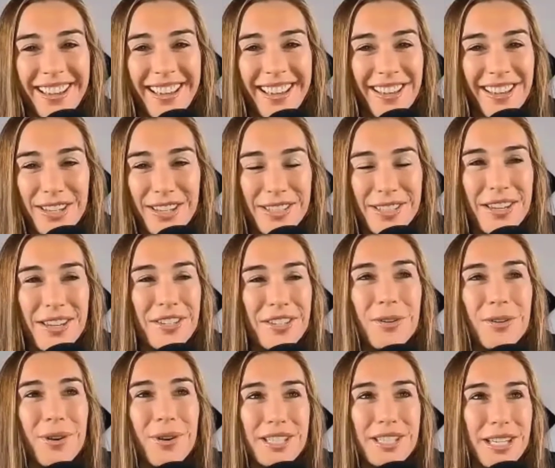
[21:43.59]
It's such a
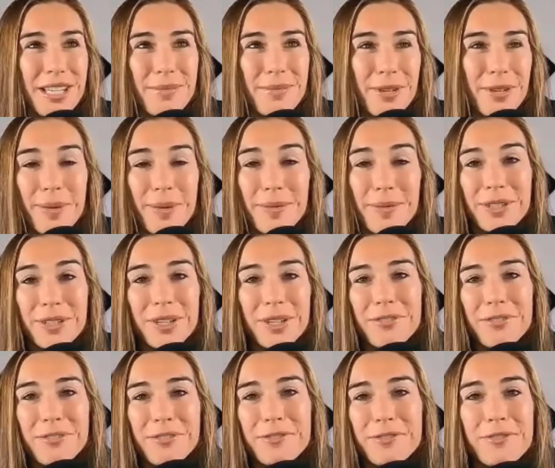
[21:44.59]
great debut. I mean, you're a
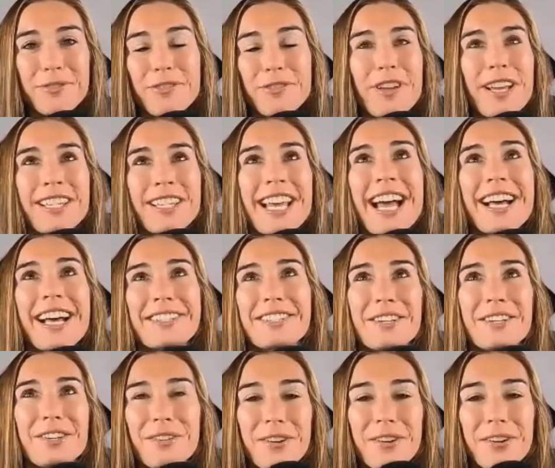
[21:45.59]

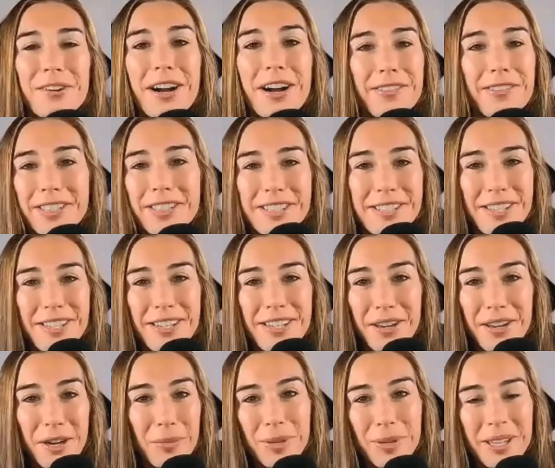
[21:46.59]
fantastic runner. Obviously,
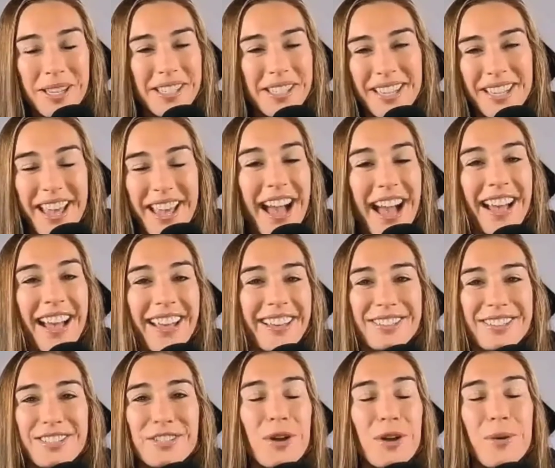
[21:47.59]
you're placing high
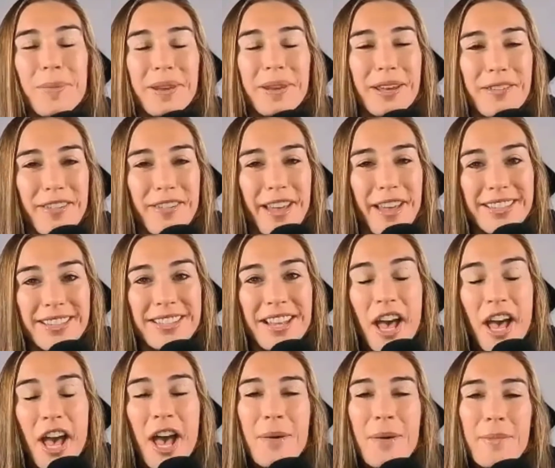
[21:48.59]
in so many events,
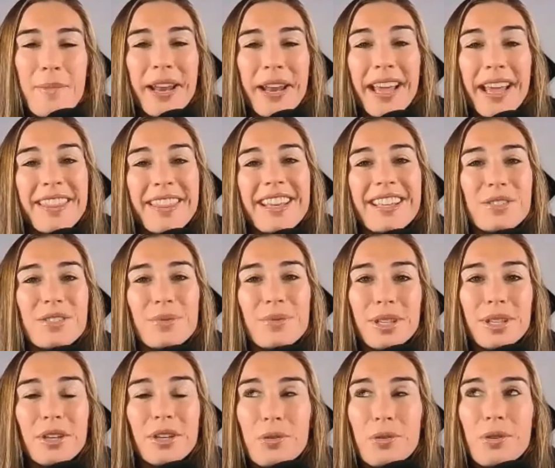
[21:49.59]
but I think it's
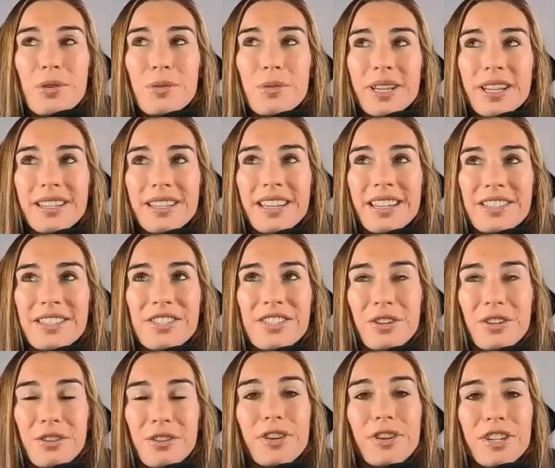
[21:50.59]
really cool when it's
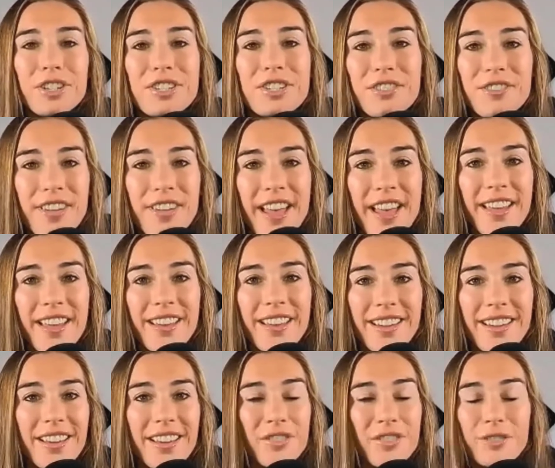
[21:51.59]
your first event,
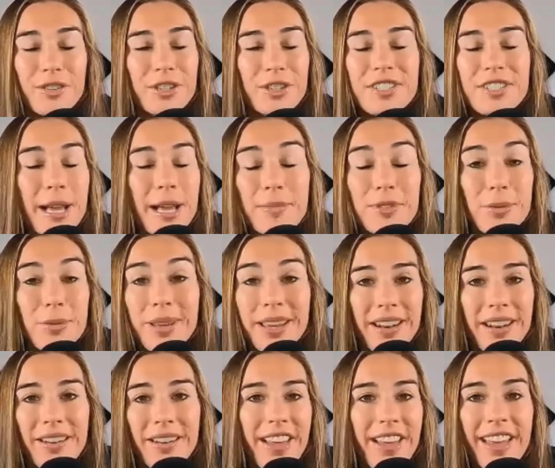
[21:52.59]
first time doing
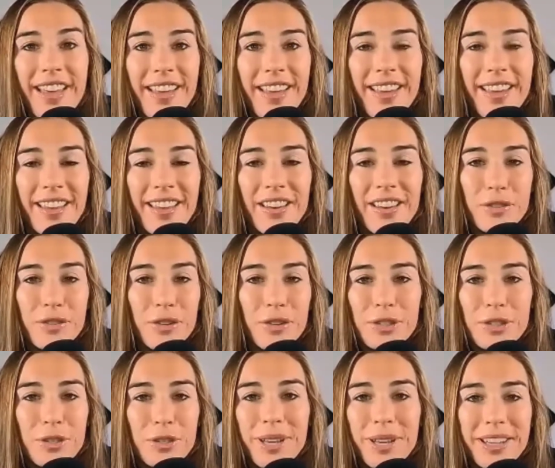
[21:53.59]
an event, and for you
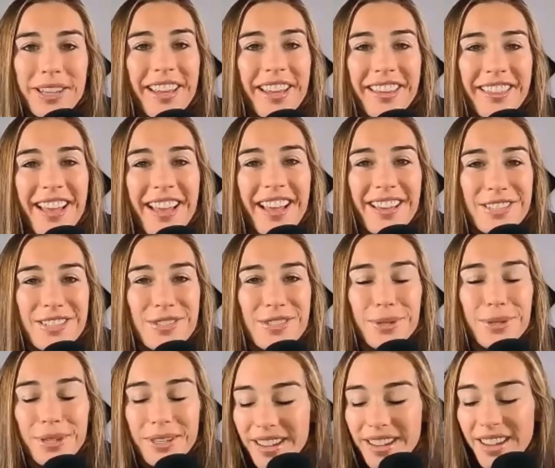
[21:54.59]
to win like that is
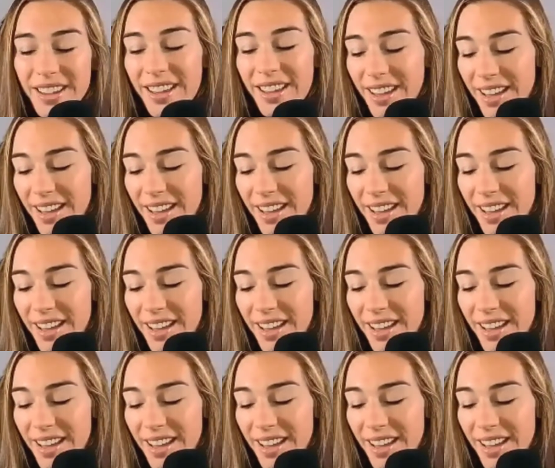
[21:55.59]
really neat.